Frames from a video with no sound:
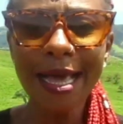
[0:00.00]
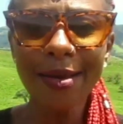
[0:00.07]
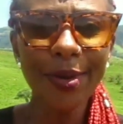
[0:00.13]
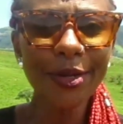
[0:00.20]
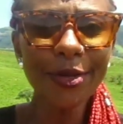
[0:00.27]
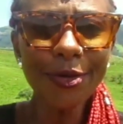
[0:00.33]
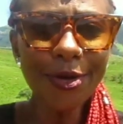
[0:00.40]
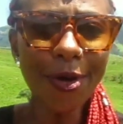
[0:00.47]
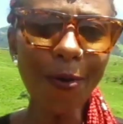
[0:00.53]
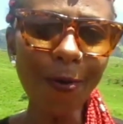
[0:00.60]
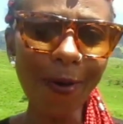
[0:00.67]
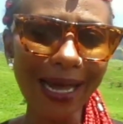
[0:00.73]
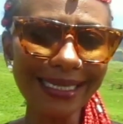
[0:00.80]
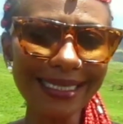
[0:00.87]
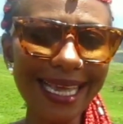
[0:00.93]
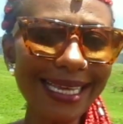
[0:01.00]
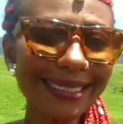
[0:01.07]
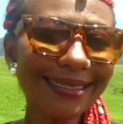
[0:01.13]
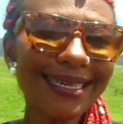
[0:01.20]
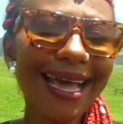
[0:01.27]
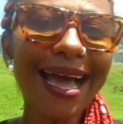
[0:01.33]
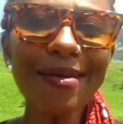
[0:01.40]
But you know what?
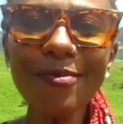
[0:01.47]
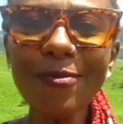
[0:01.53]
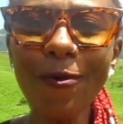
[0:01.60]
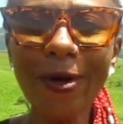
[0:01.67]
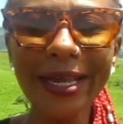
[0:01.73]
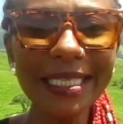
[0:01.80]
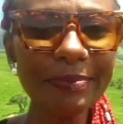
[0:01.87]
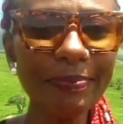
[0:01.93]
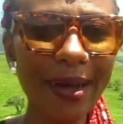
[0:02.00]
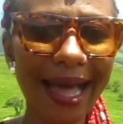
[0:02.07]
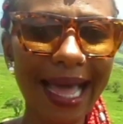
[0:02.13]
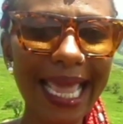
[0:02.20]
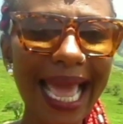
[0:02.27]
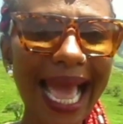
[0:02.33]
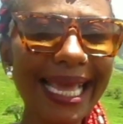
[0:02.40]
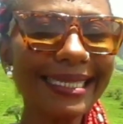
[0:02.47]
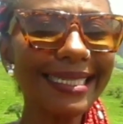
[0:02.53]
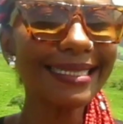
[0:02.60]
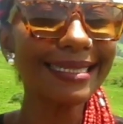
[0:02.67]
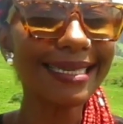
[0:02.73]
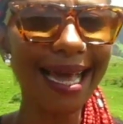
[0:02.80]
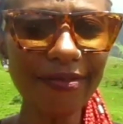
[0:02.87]
As time went by, I
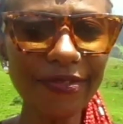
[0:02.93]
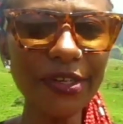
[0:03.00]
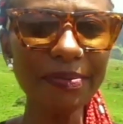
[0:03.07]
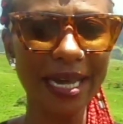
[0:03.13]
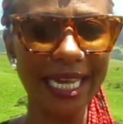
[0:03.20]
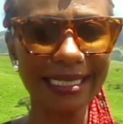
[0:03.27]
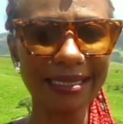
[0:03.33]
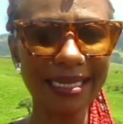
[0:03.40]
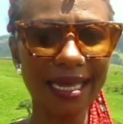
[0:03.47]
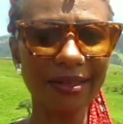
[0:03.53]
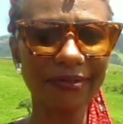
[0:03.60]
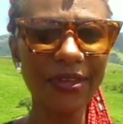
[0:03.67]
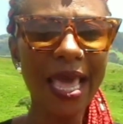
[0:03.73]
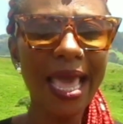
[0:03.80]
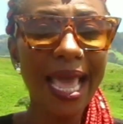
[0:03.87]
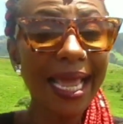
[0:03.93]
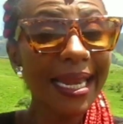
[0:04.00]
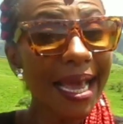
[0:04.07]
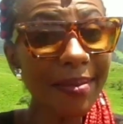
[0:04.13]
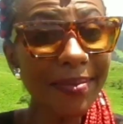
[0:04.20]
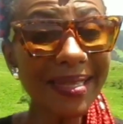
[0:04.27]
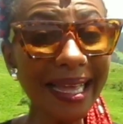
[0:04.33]
discovered myself, and
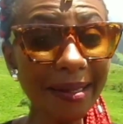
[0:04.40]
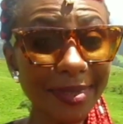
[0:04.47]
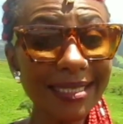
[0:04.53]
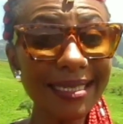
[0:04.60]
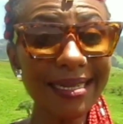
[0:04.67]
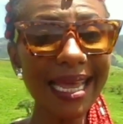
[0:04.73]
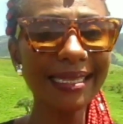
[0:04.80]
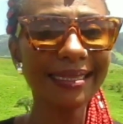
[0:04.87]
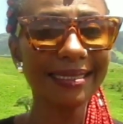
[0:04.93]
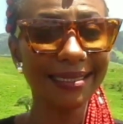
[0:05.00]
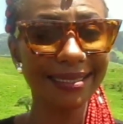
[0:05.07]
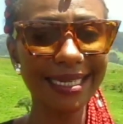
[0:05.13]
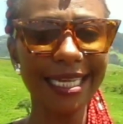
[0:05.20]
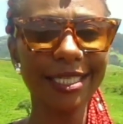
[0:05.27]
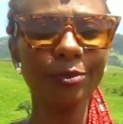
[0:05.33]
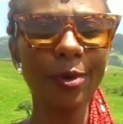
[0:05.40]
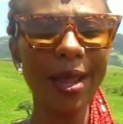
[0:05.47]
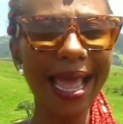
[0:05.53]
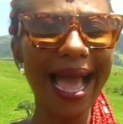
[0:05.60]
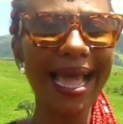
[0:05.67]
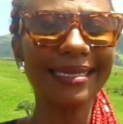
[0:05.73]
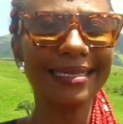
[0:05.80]
I'm still at the stage
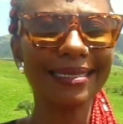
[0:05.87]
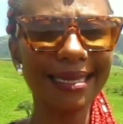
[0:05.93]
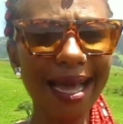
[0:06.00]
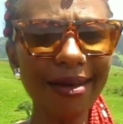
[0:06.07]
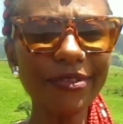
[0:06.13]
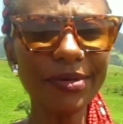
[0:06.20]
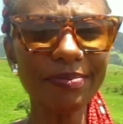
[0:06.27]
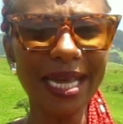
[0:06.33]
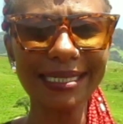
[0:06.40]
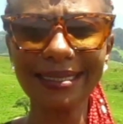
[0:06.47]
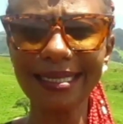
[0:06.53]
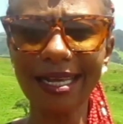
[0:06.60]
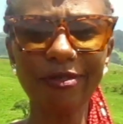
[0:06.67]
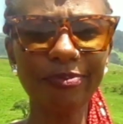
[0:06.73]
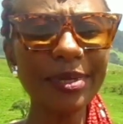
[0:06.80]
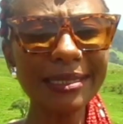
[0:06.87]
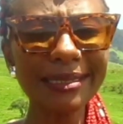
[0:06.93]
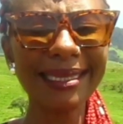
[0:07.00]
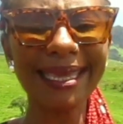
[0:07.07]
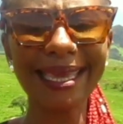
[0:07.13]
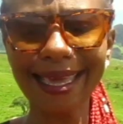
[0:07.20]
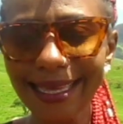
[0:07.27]
where I discovered myself. But
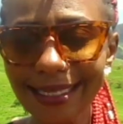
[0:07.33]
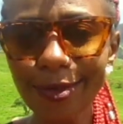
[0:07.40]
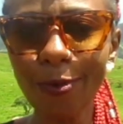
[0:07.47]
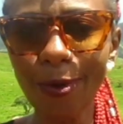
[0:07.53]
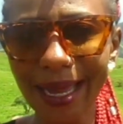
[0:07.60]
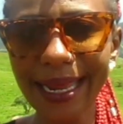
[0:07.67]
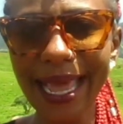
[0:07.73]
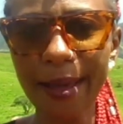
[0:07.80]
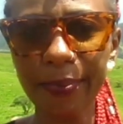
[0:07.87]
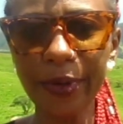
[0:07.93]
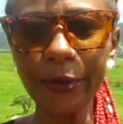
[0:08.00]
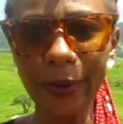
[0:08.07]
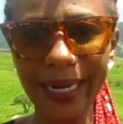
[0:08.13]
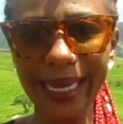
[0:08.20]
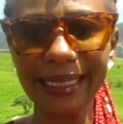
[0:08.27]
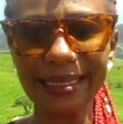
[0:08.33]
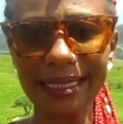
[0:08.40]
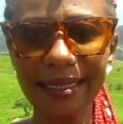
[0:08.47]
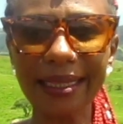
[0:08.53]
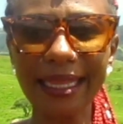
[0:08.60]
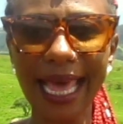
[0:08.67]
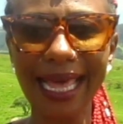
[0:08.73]
guess what happened when I
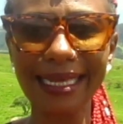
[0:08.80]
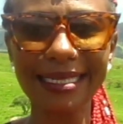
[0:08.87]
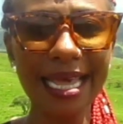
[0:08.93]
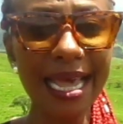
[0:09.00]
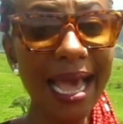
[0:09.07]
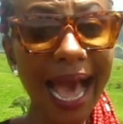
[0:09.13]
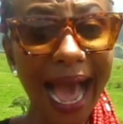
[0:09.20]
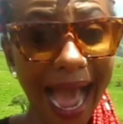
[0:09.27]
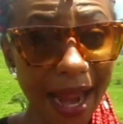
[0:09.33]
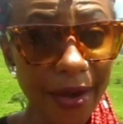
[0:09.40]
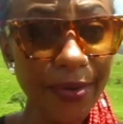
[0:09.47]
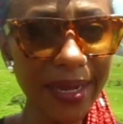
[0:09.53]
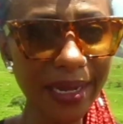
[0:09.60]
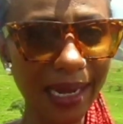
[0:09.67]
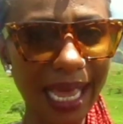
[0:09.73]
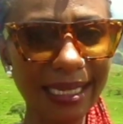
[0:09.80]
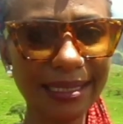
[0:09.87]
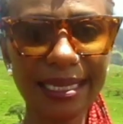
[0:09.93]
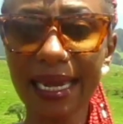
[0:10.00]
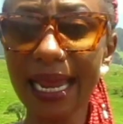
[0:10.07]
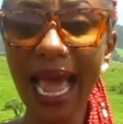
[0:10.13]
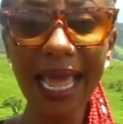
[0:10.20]
did that? I
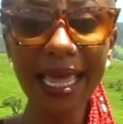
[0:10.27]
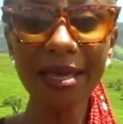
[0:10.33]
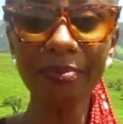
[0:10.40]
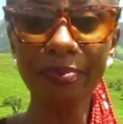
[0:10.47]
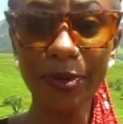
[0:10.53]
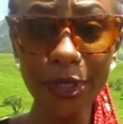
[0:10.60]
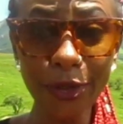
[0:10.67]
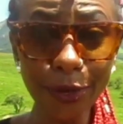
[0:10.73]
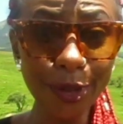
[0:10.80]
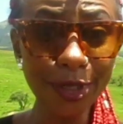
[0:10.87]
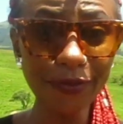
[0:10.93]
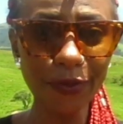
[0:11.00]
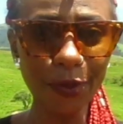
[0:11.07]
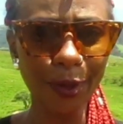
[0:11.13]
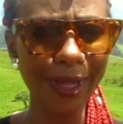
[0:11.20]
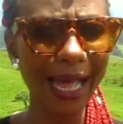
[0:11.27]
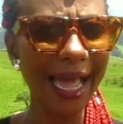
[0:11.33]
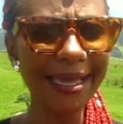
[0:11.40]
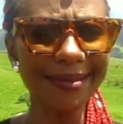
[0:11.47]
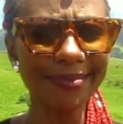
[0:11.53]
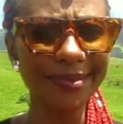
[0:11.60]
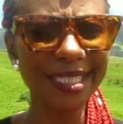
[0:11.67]
realized that I am beautiful,
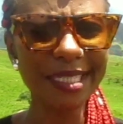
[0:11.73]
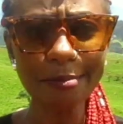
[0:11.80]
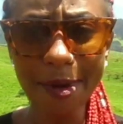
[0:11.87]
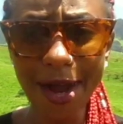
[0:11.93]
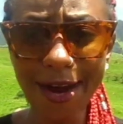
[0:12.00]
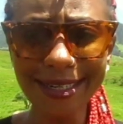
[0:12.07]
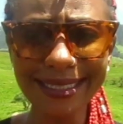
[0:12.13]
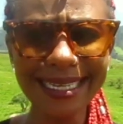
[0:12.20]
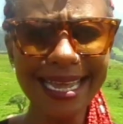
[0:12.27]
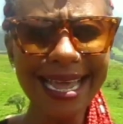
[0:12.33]
I am smart,